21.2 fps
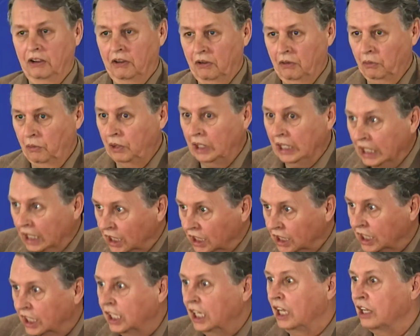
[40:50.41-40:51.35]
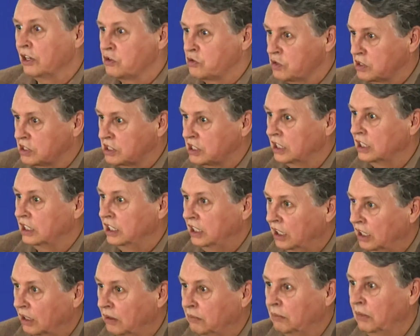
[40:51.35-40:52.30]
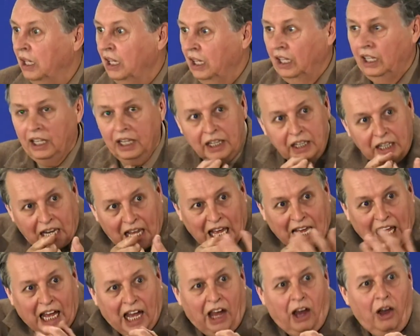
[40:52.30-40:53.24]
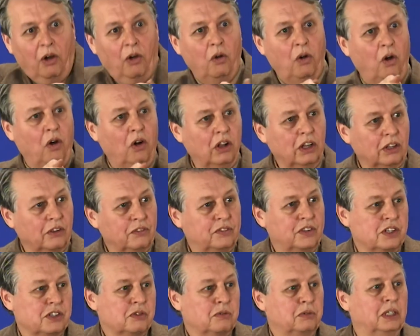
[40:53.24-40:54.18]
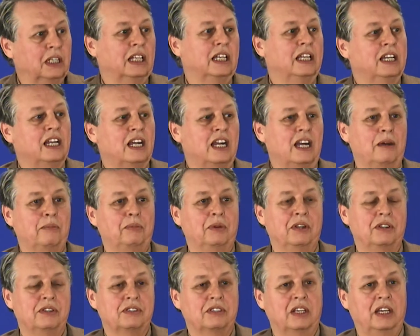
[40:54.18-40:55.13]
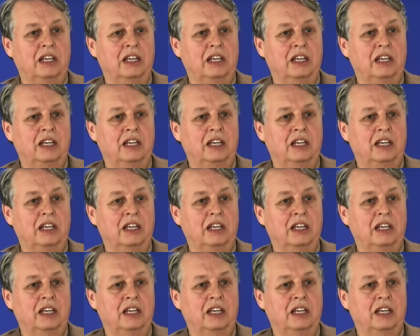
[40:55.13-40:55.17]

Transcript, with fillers: really interested him in how all of this really happens.